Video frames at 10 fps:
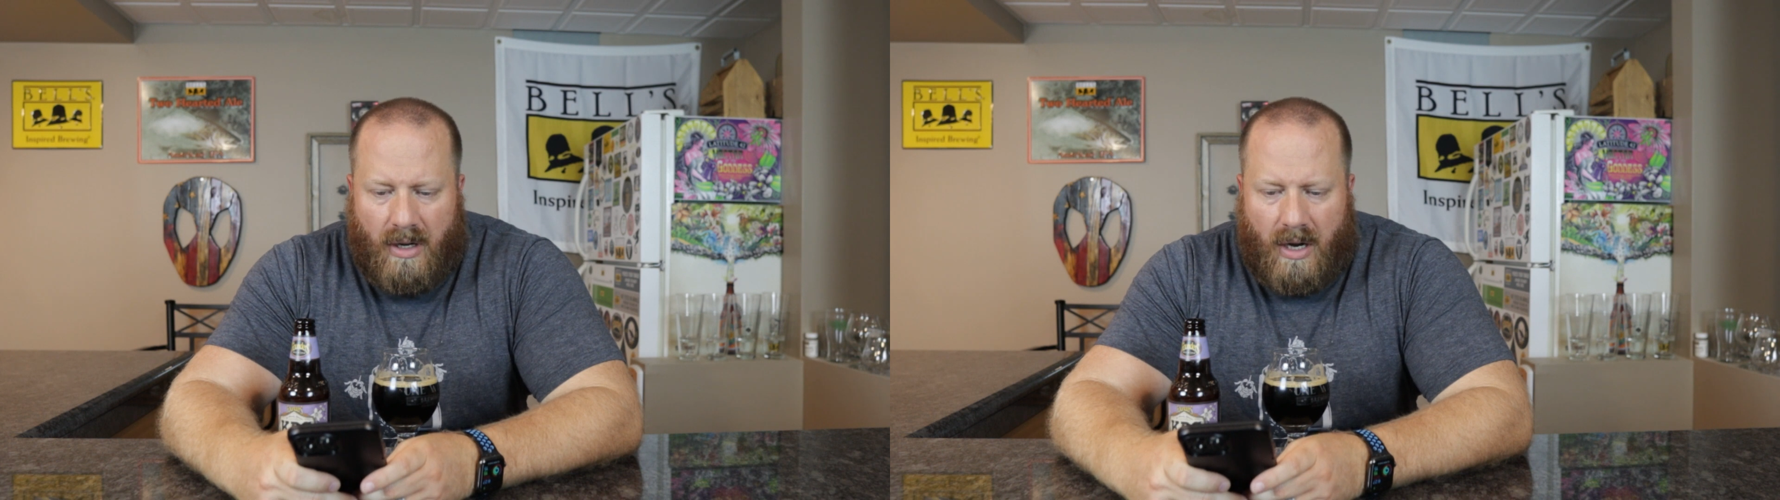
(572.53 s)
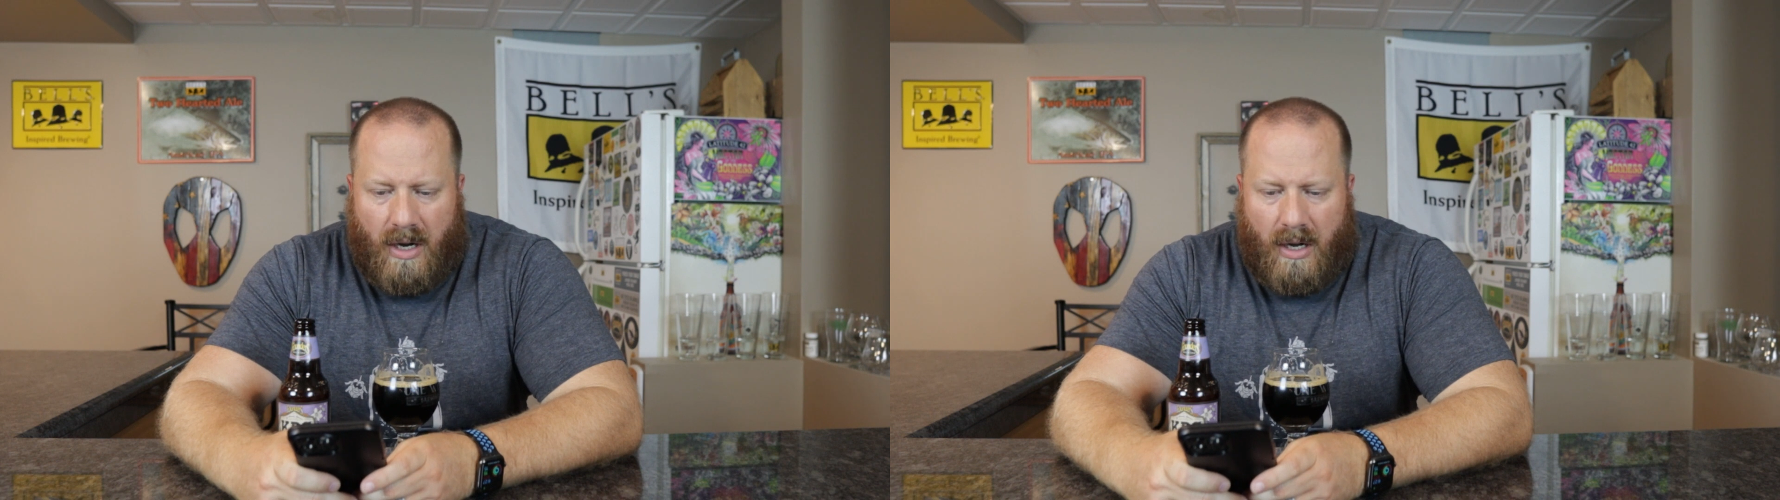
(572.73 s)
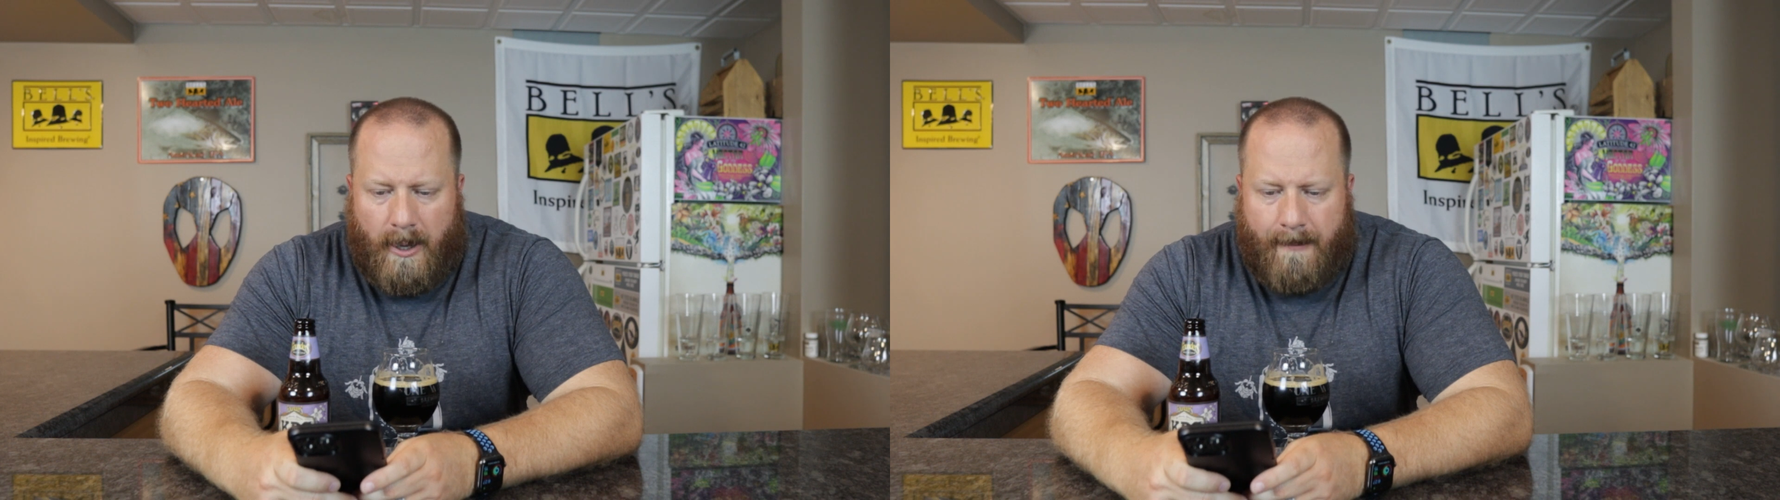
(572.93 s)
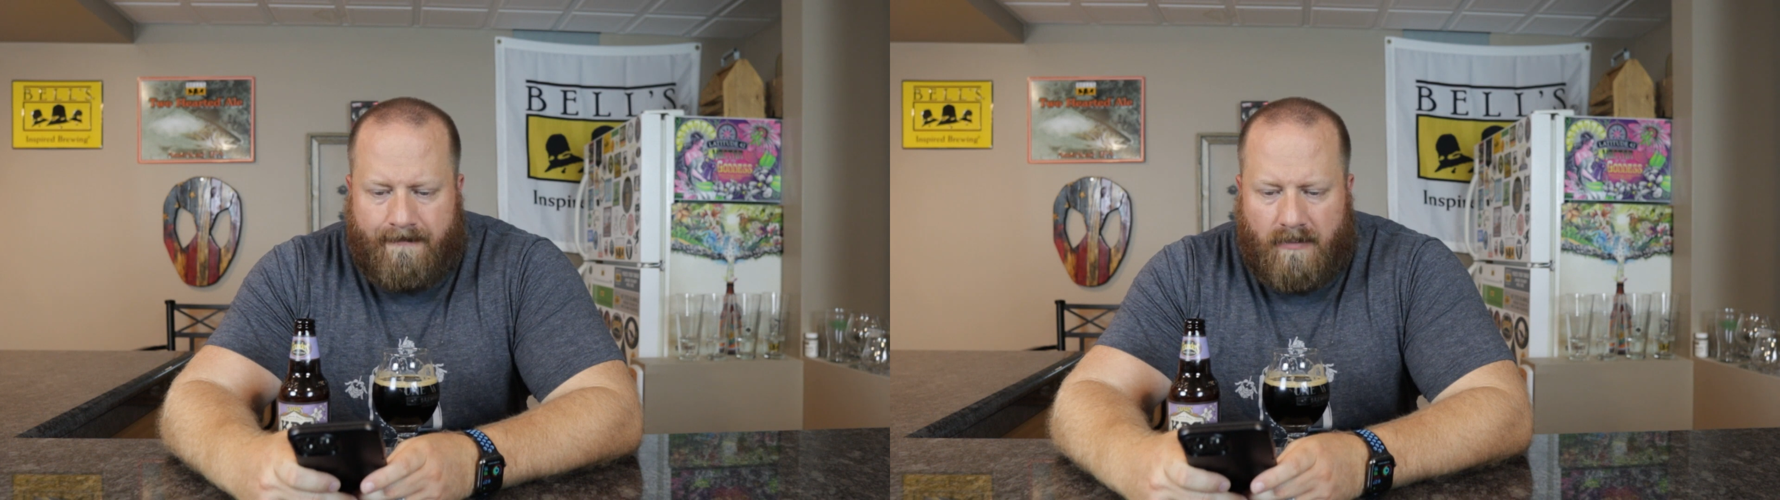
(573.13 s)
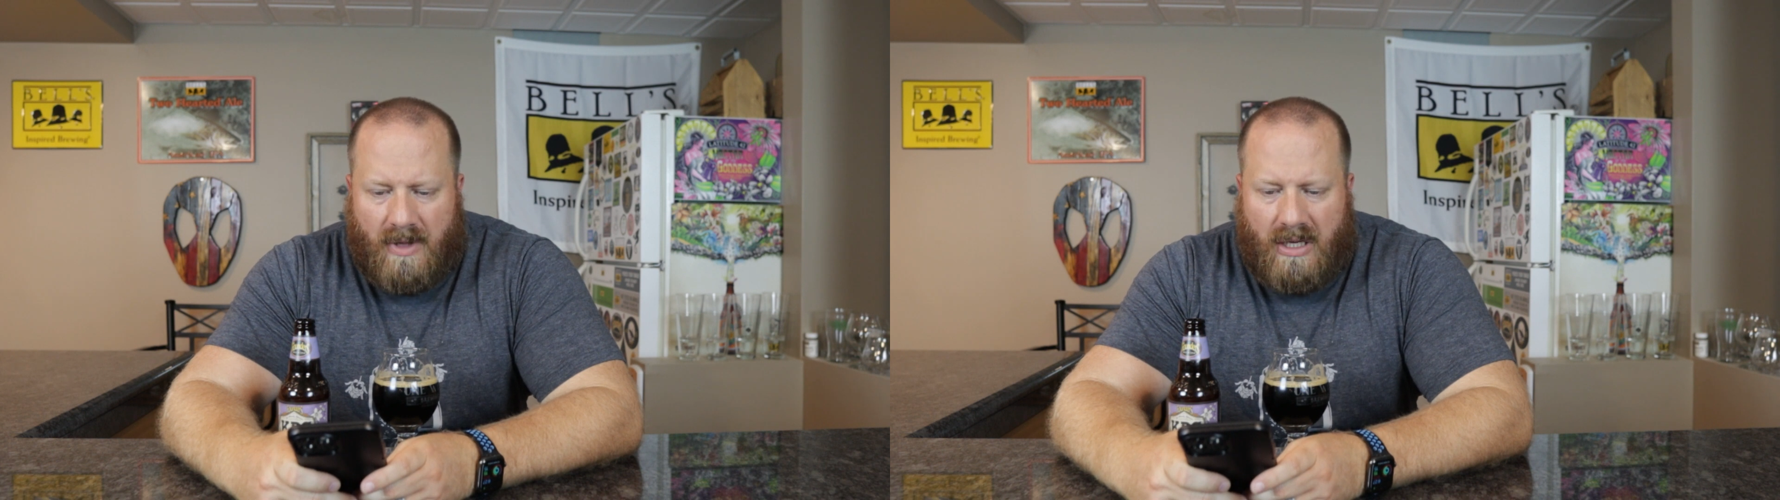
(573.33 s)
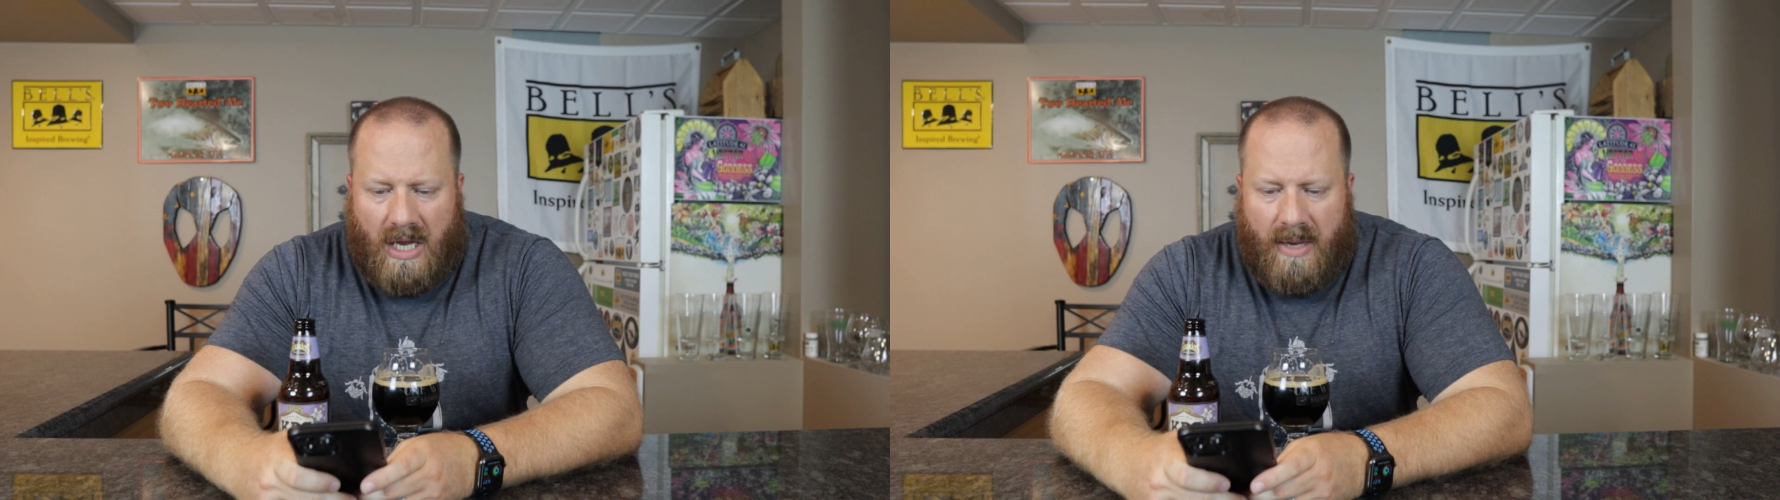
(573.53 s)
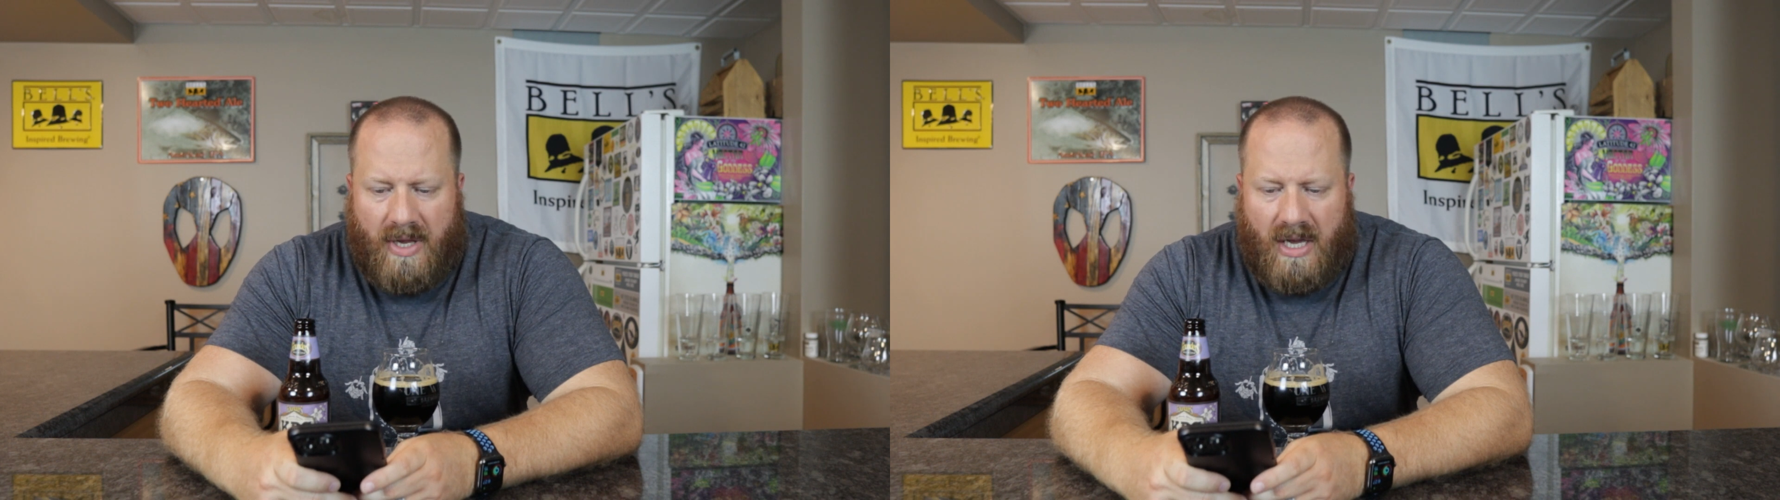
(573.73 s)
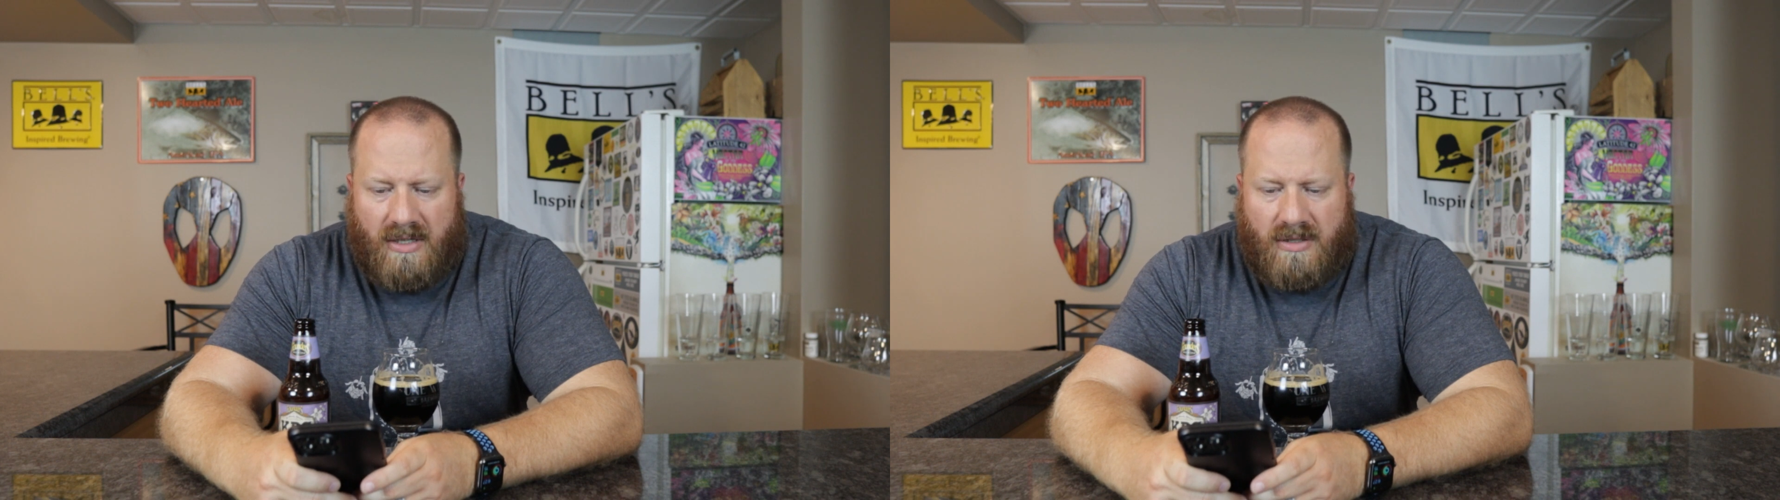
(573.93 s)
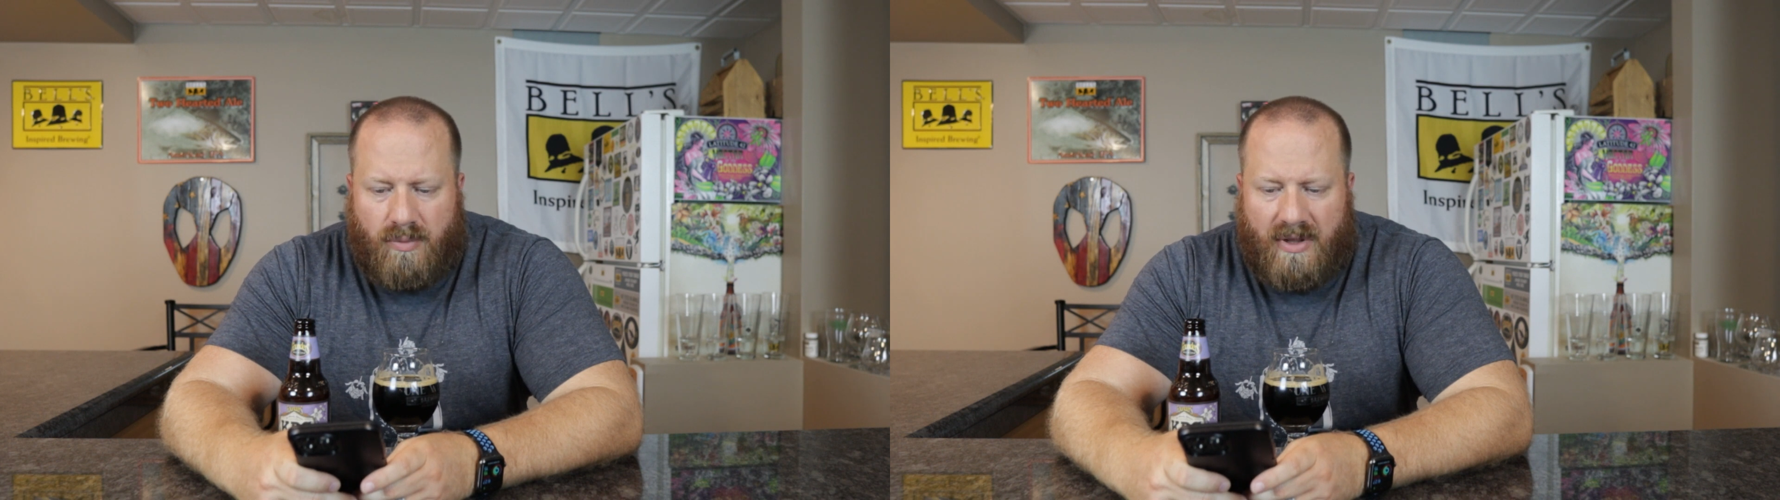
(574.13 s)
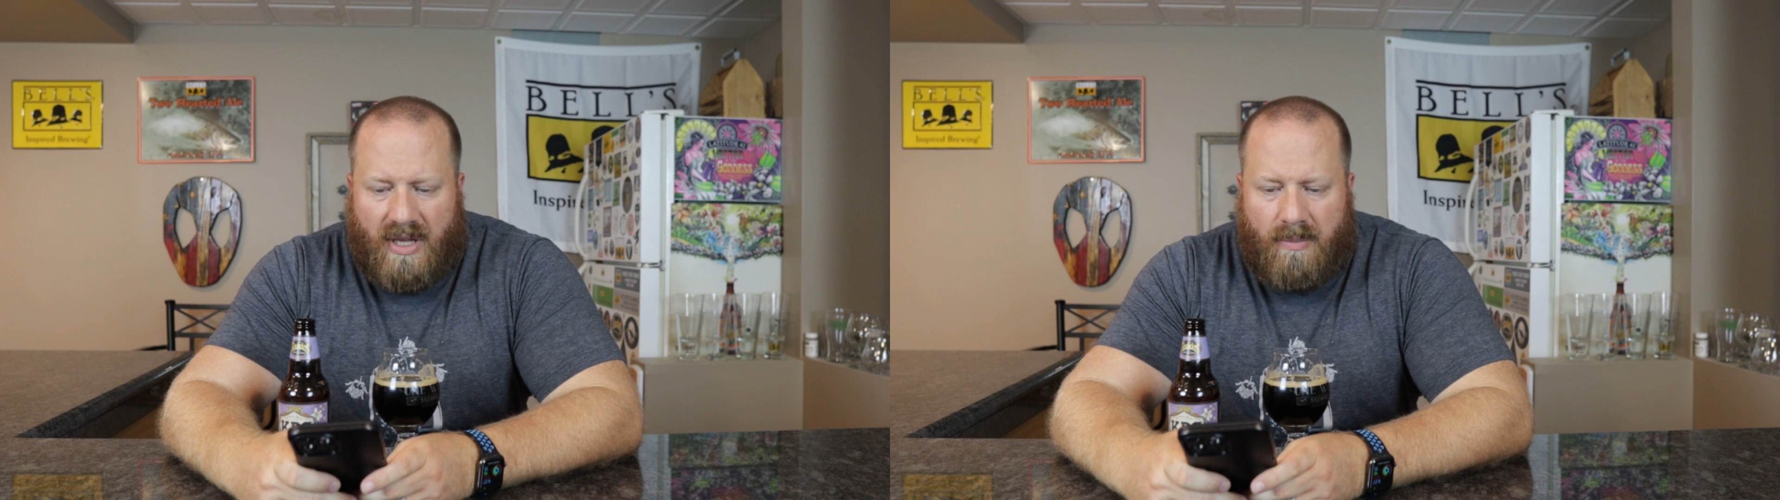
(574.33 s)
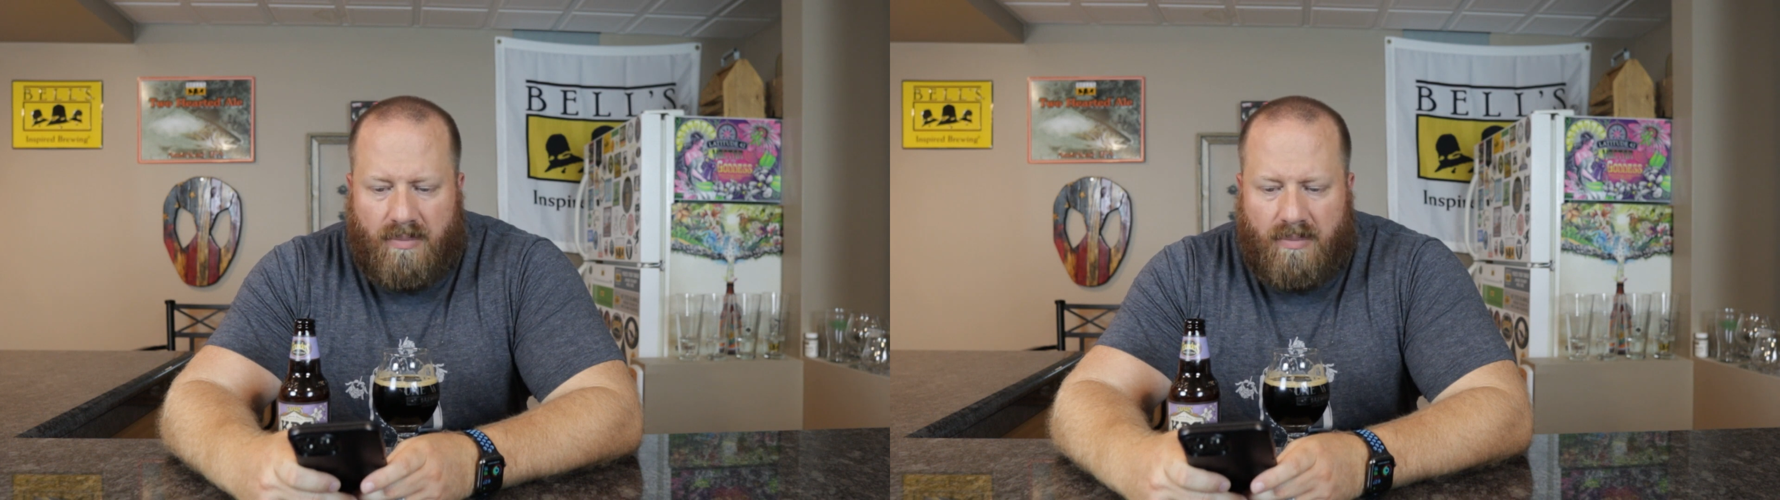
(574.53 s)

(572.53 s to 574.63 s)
Um, KBS with a